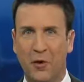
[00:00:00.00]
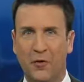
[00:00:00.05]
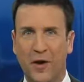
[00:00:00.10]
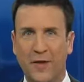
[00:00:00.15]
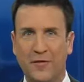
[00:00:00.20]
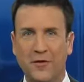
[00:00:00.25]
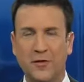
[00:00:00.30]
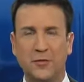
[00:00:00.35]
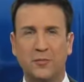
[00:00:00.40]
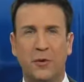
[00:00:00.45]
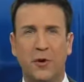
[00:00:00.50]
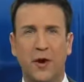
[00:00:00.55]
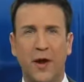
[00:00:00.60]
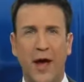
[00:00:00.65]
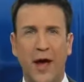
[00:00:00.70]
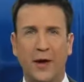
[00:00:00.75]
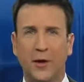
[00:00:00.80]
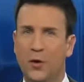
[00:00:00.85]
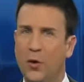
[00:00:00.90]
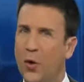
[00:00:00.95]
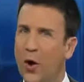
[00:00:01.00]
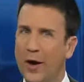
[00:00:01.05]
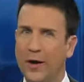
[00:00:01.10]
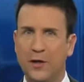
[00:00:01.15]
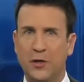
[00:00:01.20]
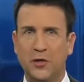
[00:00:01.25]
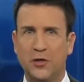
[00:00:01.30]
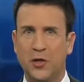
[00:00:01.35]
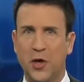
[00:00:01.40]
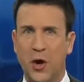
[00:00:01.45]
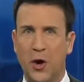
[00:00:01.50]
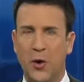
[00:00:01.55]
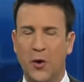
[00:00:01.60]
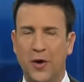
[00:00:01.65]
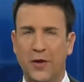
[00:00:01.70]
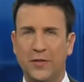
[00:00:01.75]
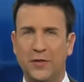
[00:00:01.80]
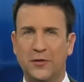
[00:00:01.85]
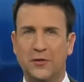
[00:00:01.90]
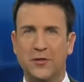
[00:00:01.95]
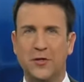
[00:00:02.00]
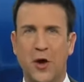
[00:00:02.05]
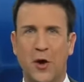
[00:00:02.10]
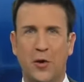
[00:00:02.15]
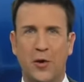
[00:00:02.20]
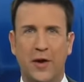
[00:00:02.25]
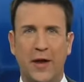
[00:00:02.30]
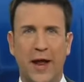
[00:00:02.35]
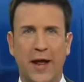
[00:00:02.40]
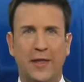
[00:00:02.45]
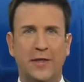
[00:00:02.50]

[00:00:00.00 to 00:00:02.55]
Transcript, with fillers: Ravens put on quite a show in the snow today.